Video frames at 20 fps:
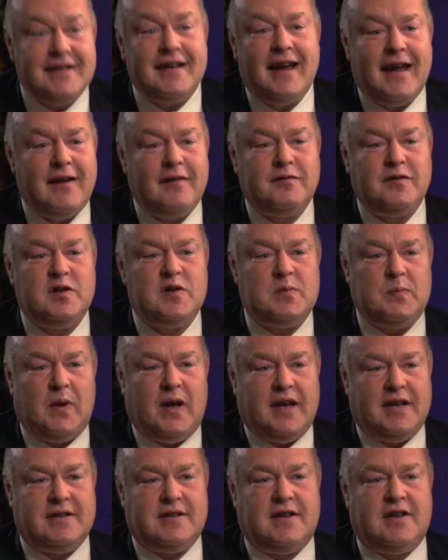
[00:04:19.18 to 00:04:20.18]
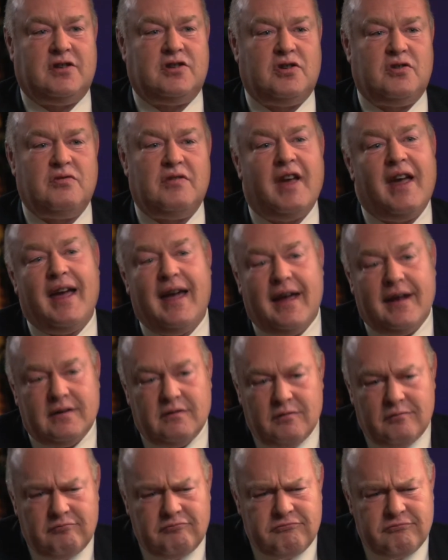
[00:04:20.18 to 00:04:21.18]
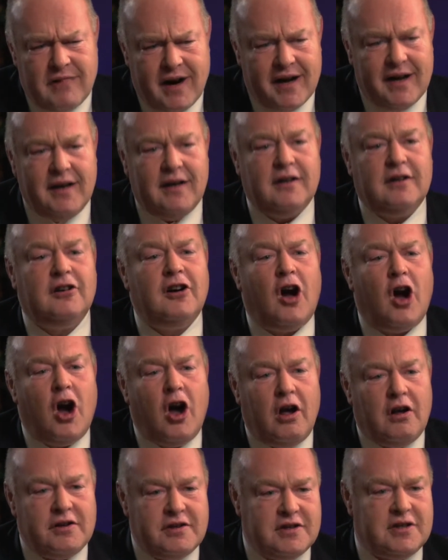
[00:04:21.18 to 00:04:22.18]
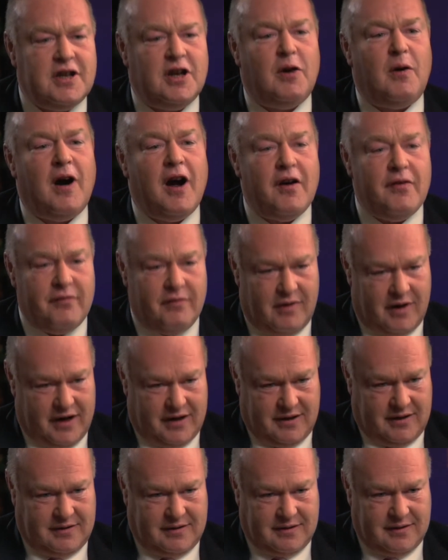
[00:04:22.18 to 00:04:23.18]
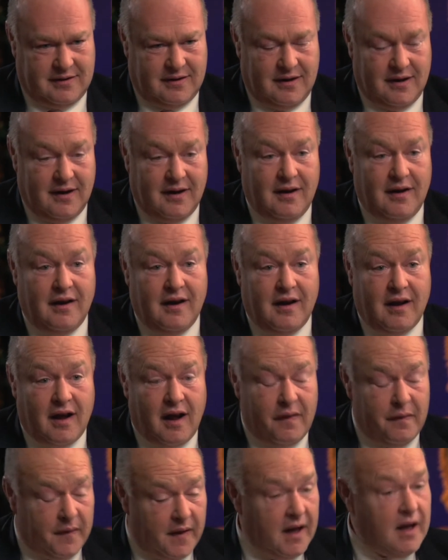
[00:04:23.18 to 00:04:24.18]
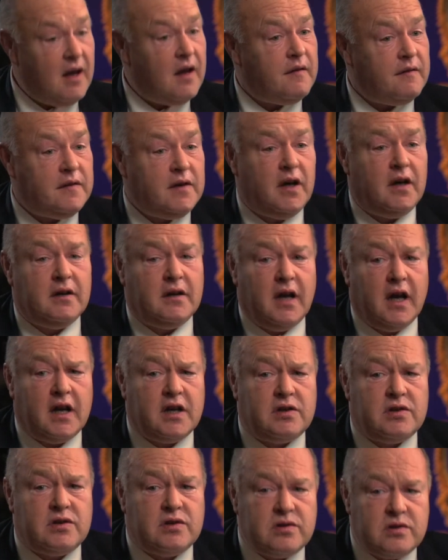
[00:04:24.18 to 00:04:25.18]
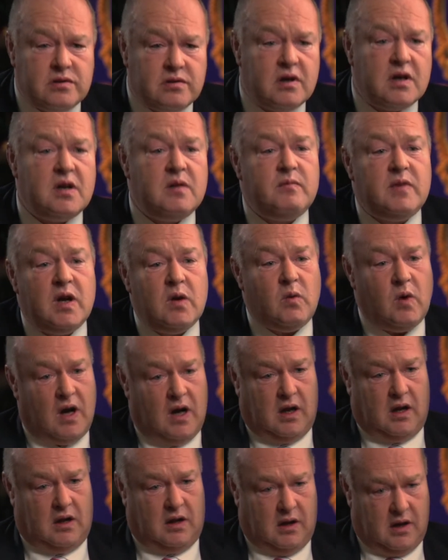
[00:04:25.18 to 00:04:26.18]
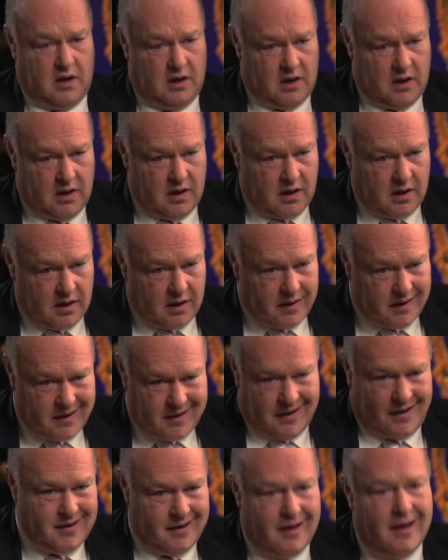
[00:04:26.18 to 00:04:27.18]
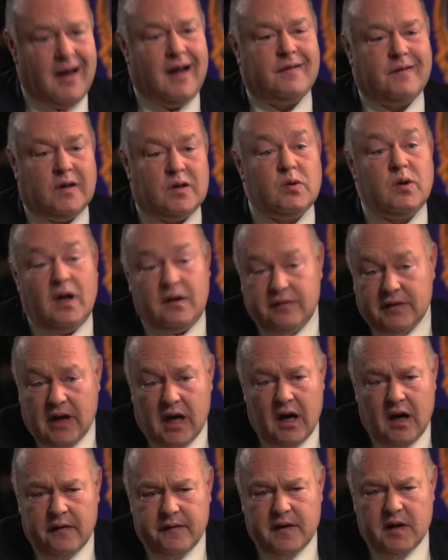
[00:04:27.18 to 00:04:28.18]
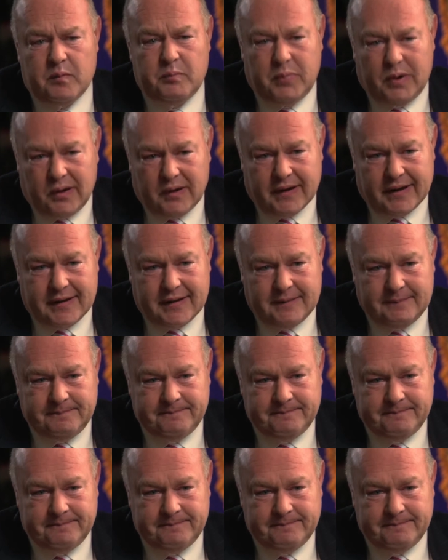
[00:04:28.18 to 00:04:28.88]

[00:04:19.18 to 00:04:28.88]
have dysplasia, so they had regular osteoarthritis. And they have done extremely well at the 12.5 year point.